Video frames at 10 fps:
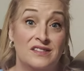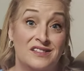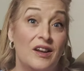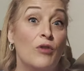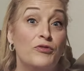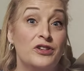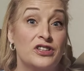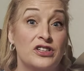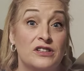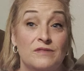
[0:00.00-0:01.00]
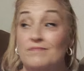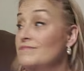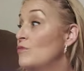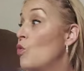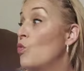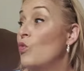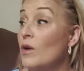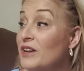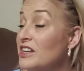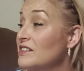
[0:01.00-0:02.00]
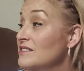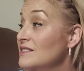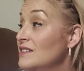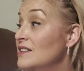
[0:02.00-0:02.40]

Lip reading: a selfish woman.